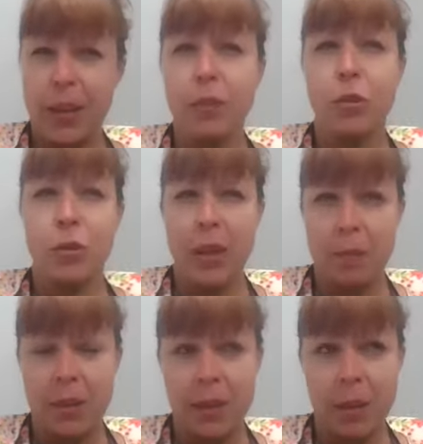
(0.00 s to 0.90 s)
gives you
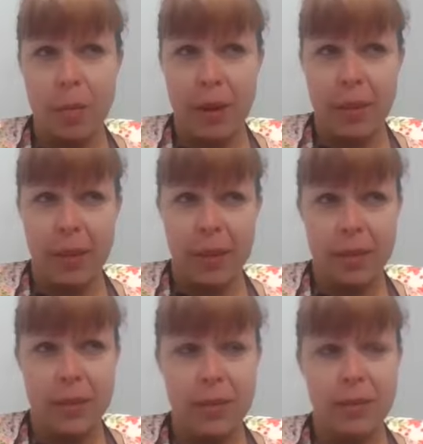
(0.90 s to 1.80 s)
time to think about
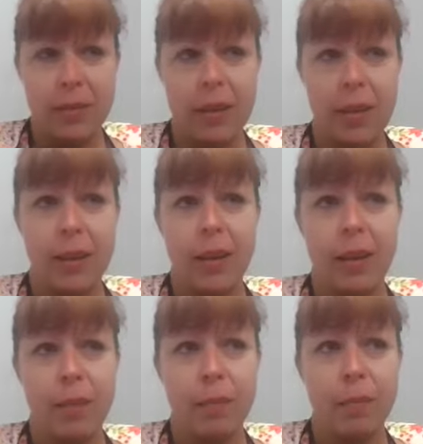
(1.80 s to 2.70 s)
things,
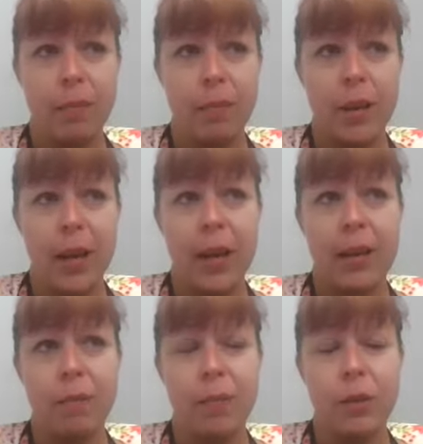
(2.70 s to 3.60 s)
and
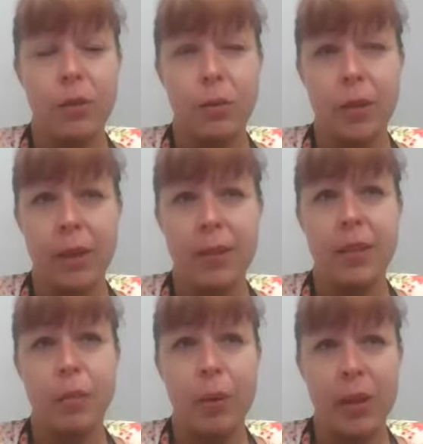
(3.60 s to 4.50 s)
it makes you realize
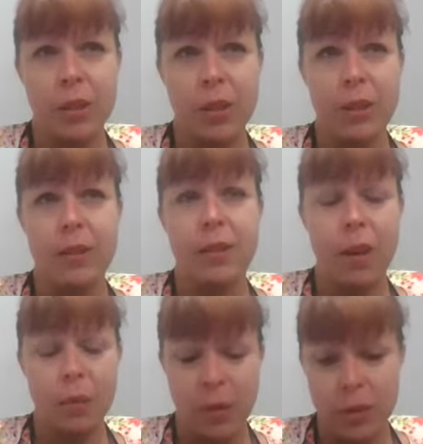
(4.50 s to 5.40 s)
that patience and
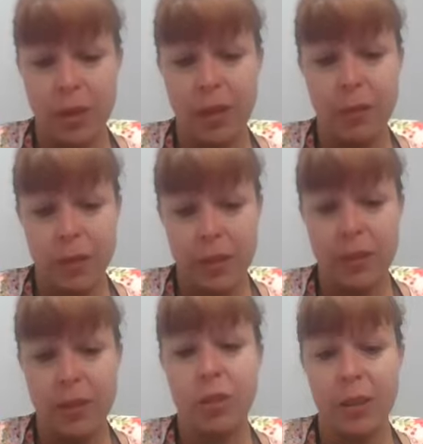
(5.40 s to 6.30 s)
not rushing every
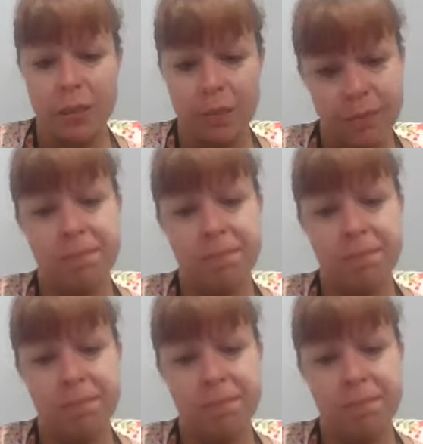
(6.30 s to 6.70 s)
decision